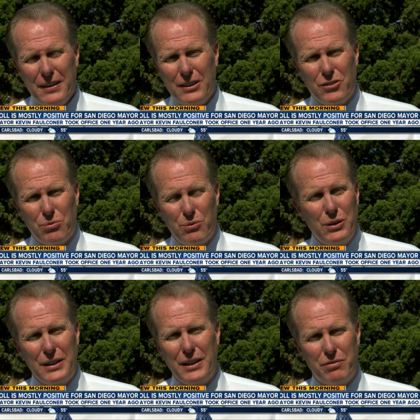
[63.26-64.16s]
The most
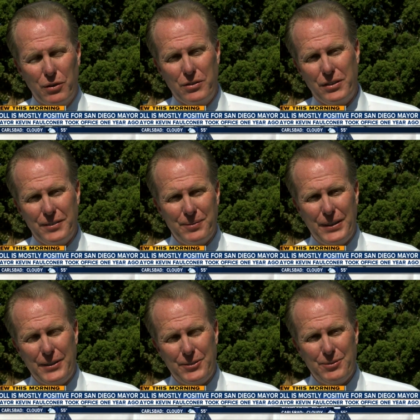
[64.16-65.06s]
important number may
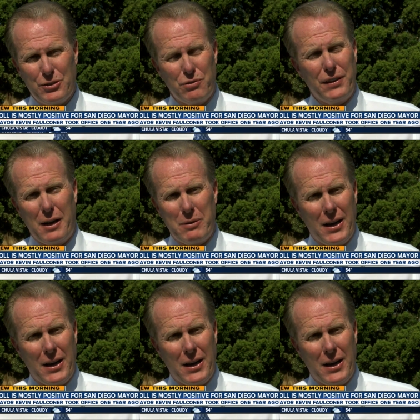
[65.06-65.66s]
be his overall